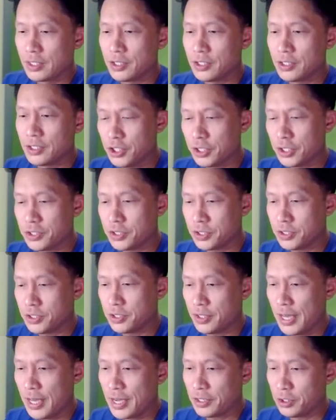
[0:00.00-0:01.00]
just
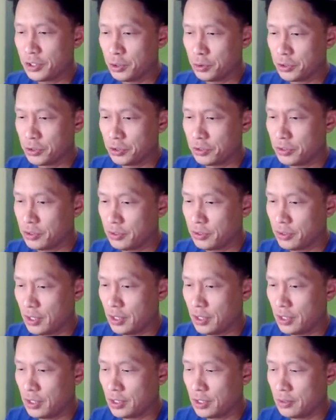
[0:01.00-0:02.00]
that user,
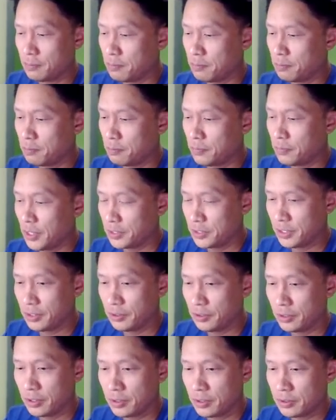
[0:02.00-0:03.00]
that
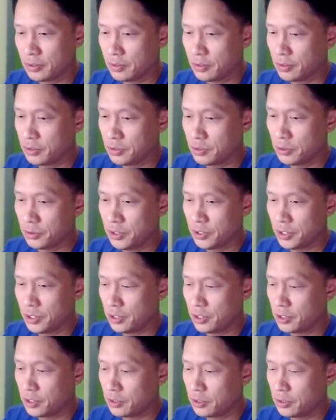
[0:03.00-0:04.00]
seller. So
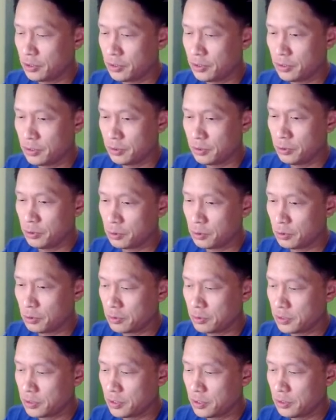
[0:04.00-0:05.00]
here we'll
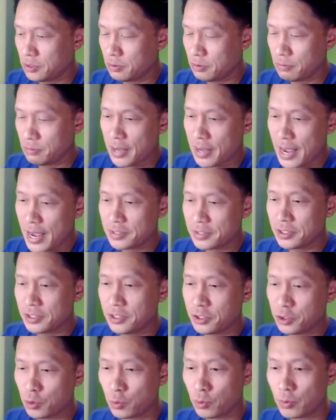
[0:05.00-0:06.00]
pass in
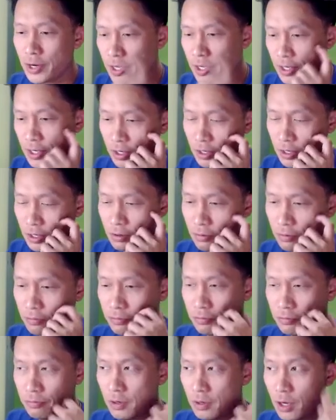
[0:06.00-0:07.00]
an array of
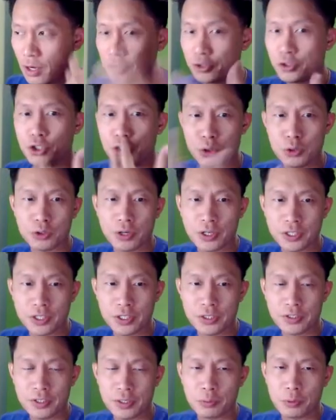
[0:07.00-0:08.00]
other user
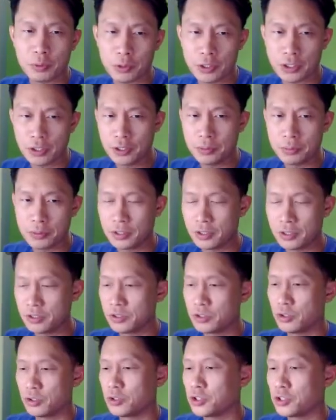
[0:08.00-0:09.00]
IDs that we want to limit this
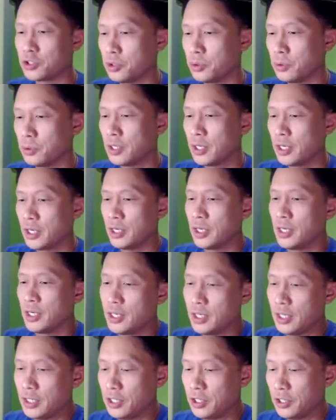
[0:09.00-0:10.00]
search to.
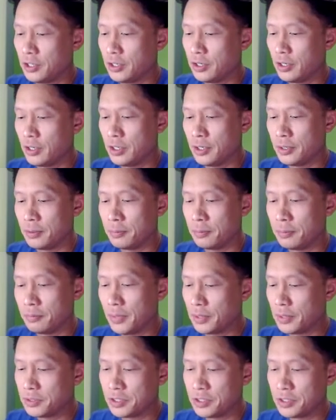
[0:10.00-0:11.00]
And here I
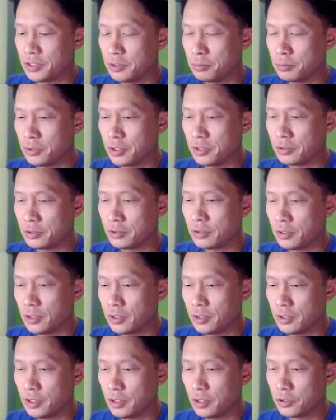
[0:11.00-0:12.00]
just need to put in
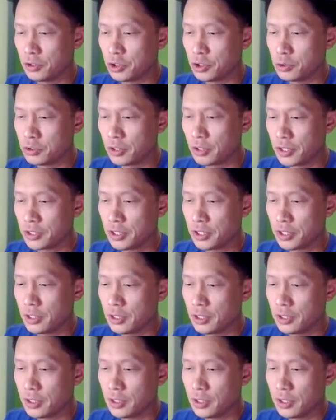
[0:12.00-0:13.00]
the other user ID,
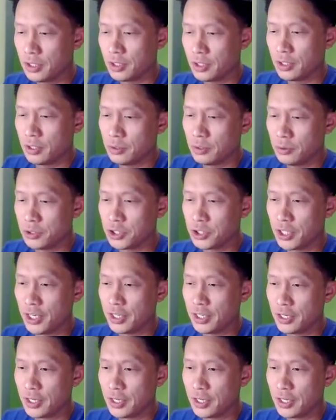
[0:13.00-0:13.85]
which again